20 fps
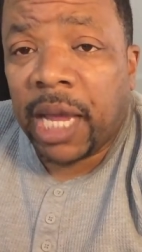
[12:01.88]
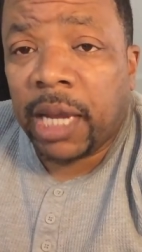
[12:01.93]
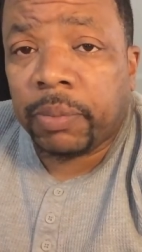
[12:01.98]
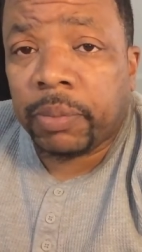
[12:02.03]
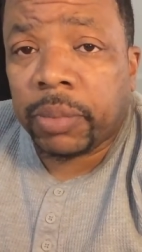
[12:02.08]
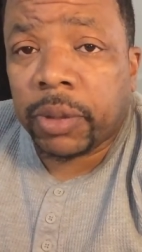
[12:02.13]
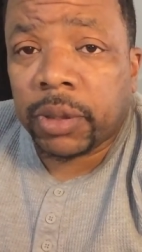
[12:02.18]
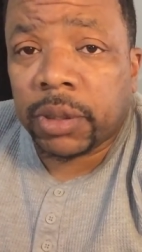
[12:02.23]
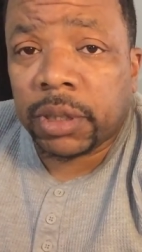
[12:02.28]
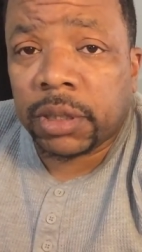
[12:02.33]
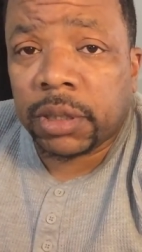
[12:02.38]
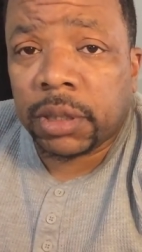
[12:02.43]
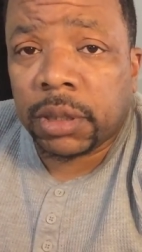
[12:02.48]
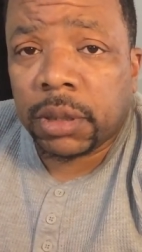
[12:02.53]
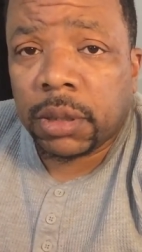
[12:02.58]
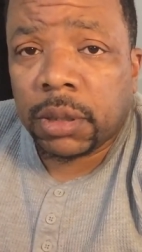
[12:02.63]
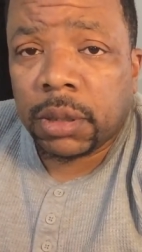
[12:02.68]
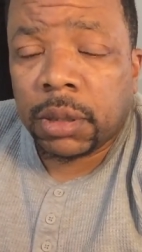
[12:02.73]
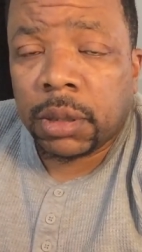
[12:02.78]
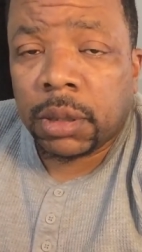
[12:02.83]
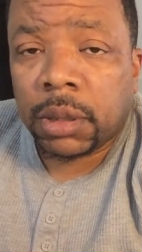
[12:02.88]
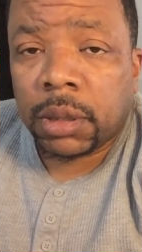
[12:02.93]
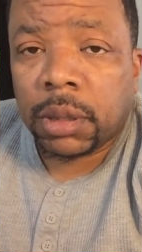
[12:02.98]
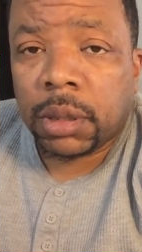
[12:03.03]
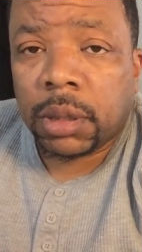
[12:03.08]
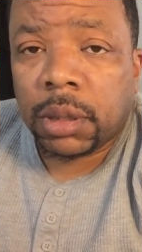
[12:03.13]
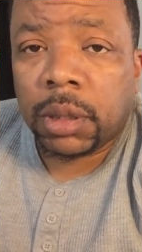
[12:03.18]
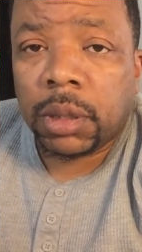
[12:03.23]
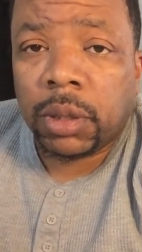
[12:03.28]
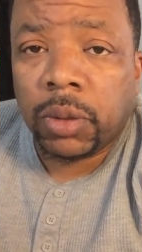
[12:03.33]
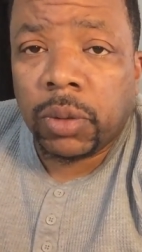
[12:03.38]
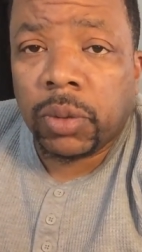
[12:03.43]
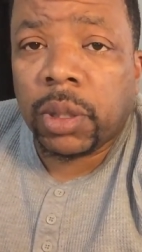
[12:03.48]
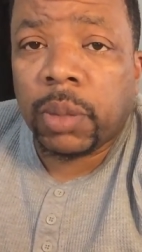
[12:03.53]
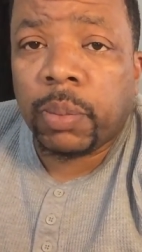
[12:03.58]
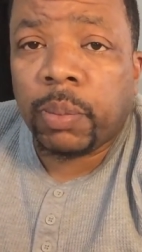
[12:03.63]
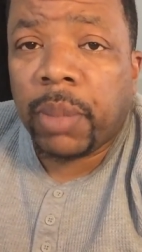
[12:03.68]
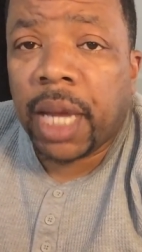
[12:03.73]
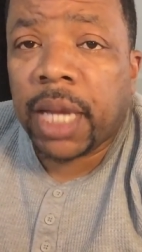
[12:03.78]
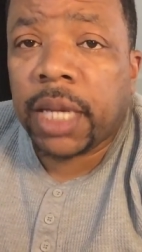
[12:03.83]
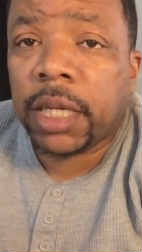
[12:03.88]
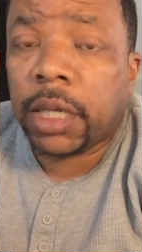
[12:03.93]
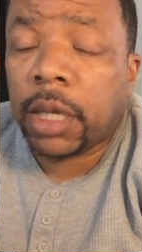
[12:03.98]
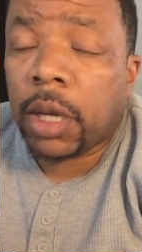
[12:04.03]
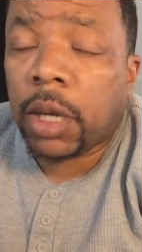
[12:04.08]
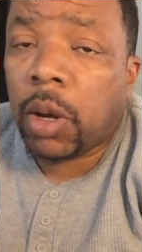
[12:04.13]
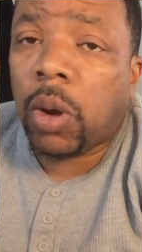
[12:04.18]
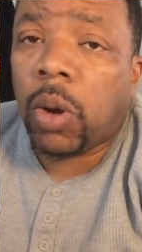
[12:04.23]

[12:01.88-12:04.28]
you could make your own breed.